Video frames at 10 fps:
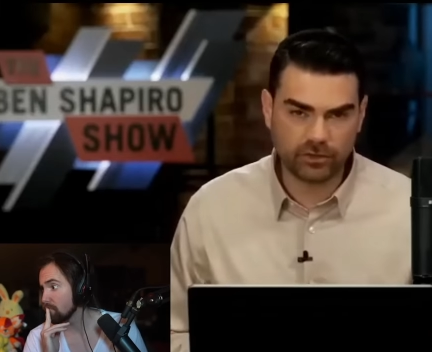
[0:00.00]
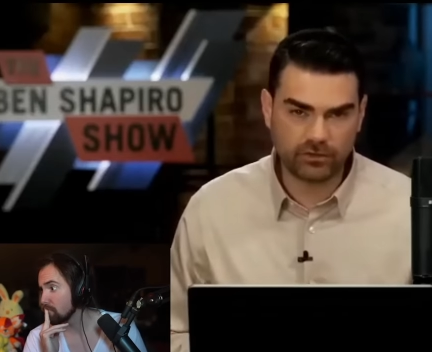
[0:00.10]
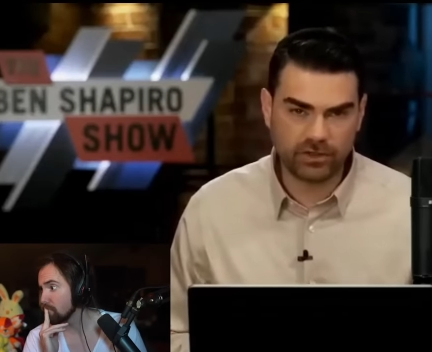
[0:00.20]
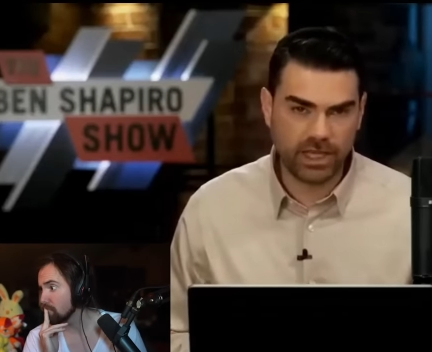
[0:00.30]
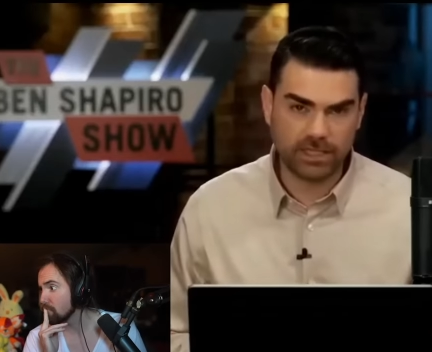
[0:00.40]

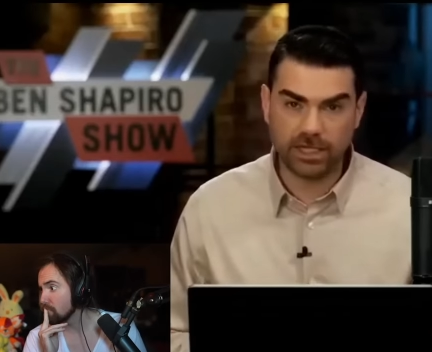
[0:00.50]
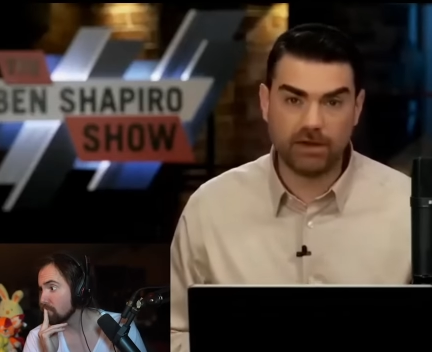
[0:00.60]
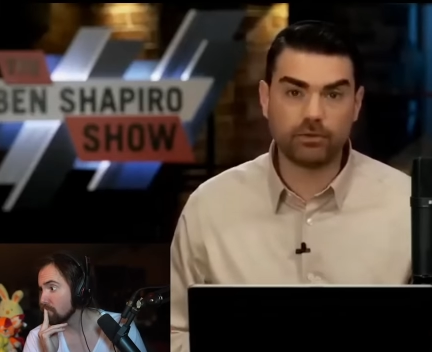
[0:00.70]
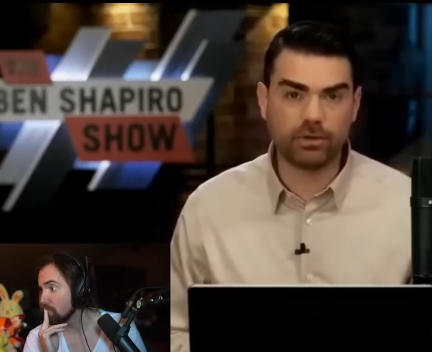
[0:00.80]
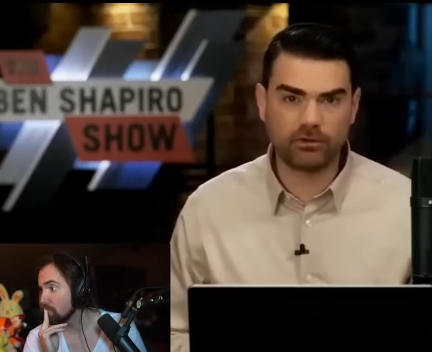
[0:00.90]
Speaker 1: sixty-eight, that
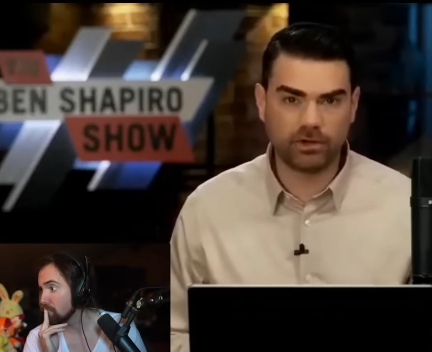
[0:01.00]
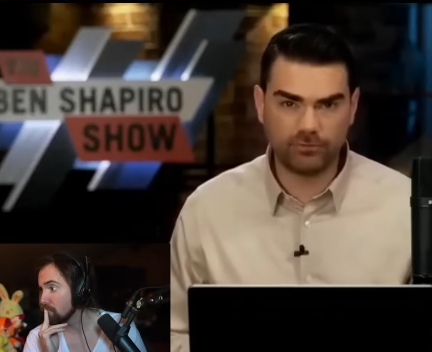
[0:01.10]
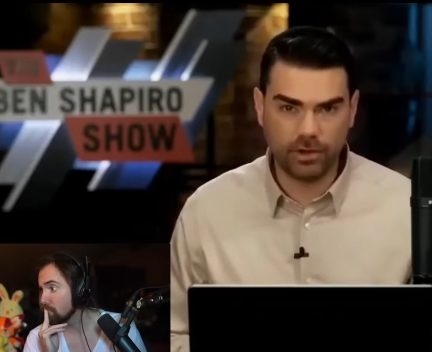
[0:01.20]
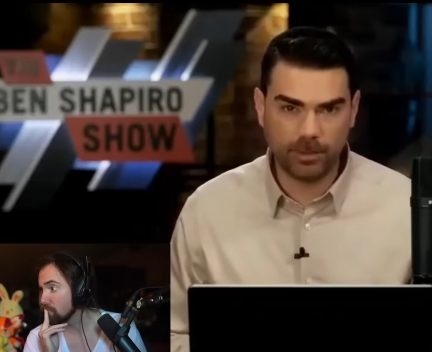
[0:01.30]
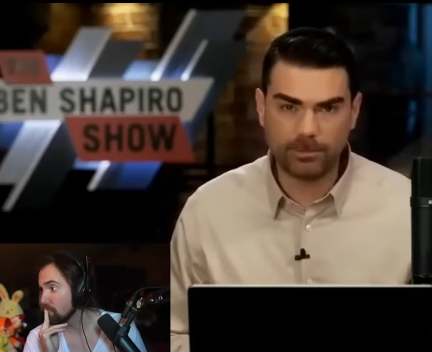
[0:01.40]
everyone is going
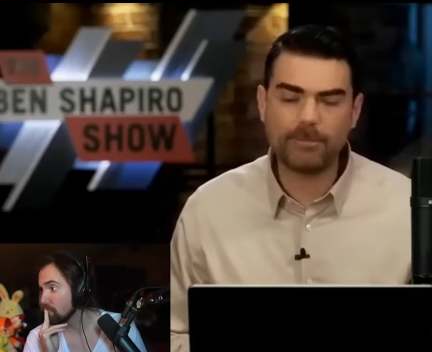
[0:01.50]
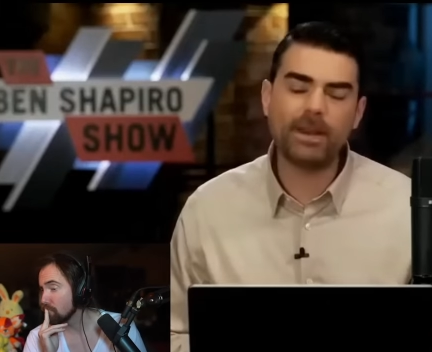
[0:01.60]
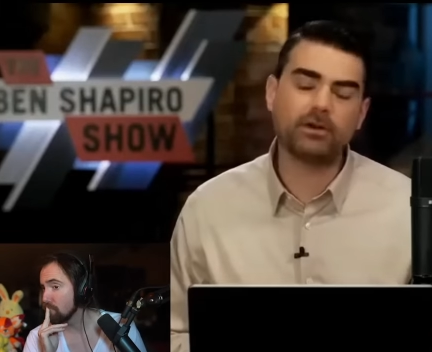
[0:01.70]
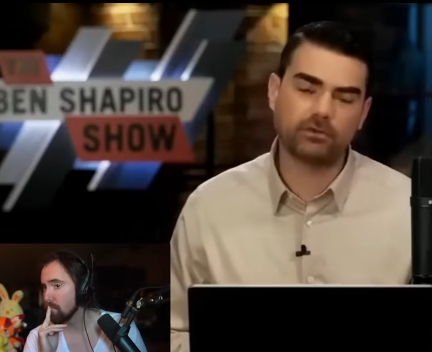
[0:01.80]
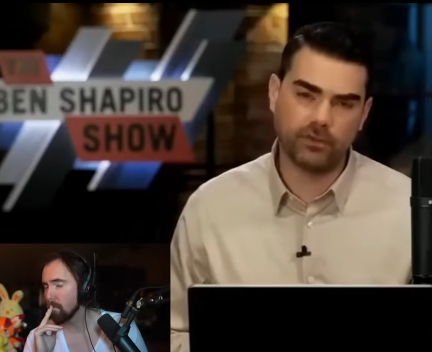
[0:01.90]
to fall apart. My
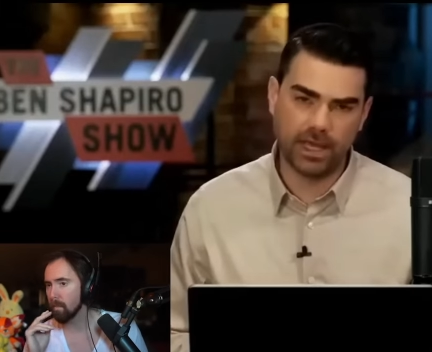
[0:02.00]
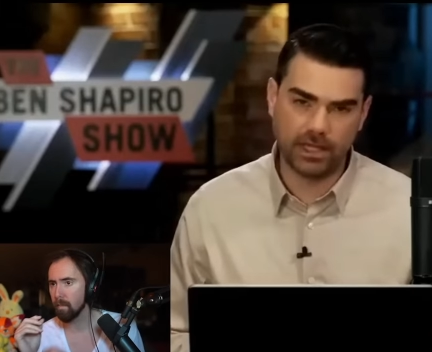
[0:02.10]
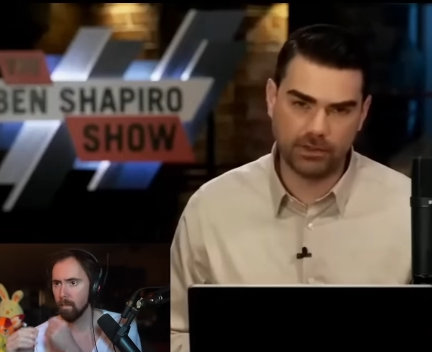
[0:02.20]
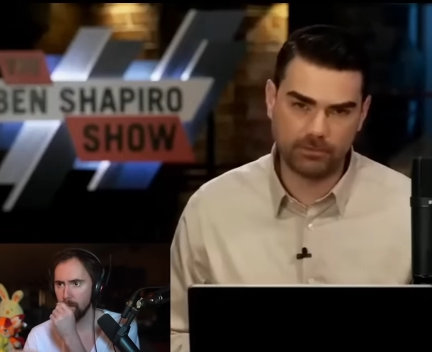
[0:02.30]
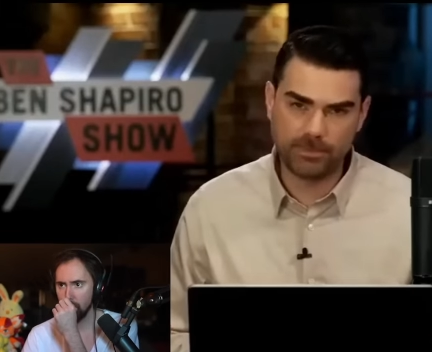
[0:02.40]
parents are
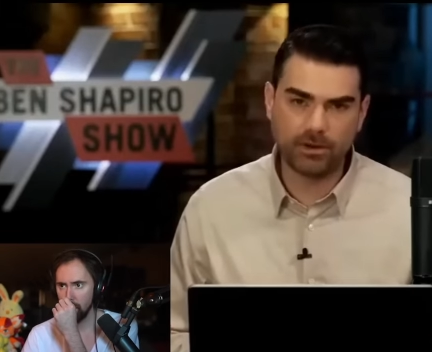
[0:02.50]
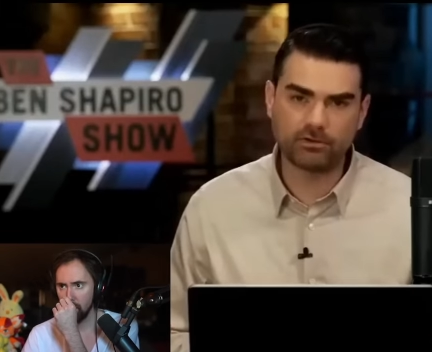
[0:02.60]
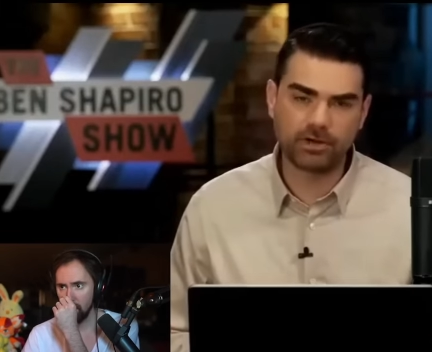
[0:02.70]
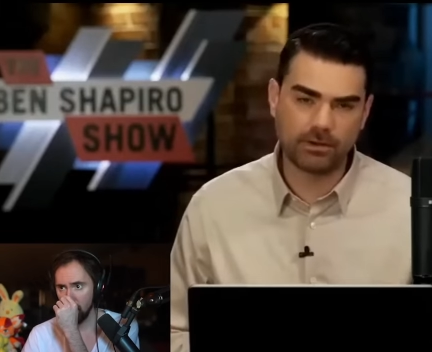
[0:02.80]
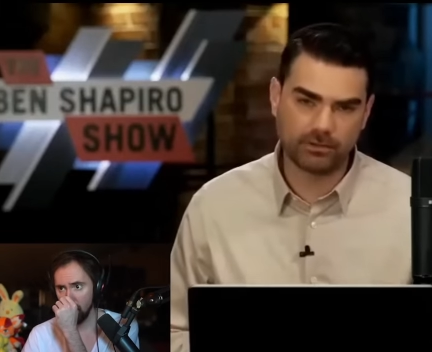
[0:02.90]
that age. My
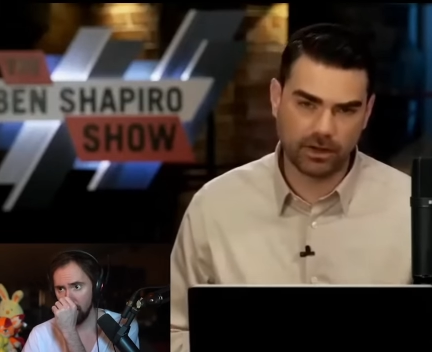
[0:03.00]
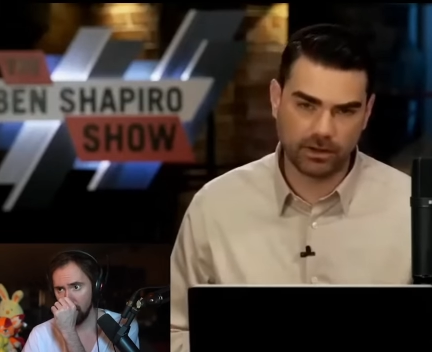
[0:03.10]
parents are not